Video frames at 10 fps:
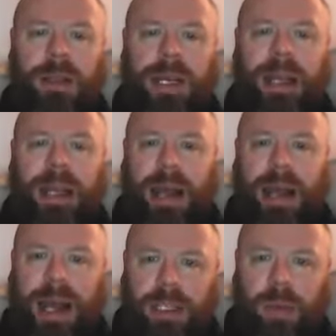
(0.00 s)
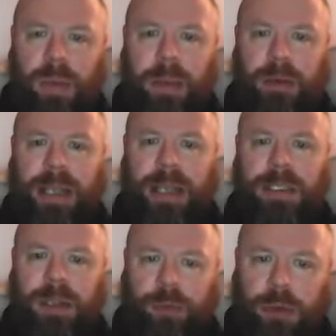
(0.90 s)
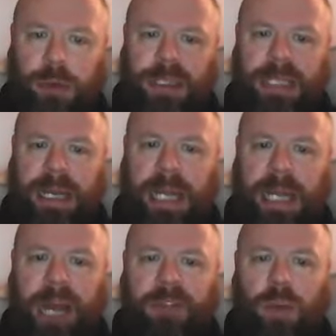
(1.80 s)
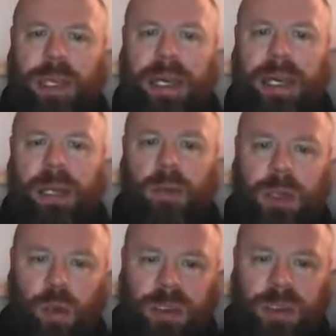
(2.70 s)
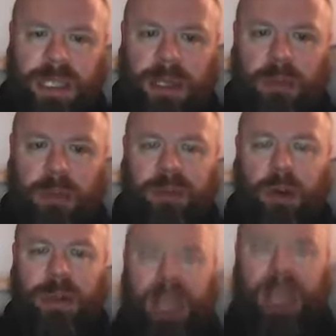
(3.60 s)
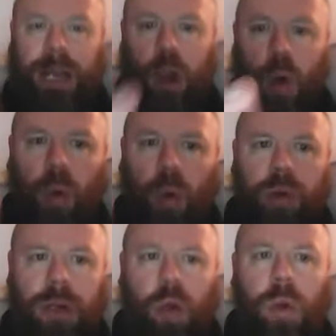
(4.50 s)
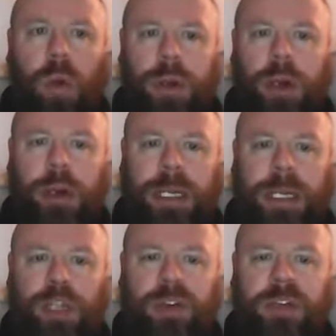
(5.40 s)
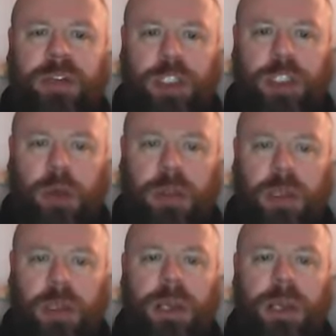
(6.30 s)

Then as we progress through the second half of the weekend, we notice here that we've got the colder and colder air getting driven south.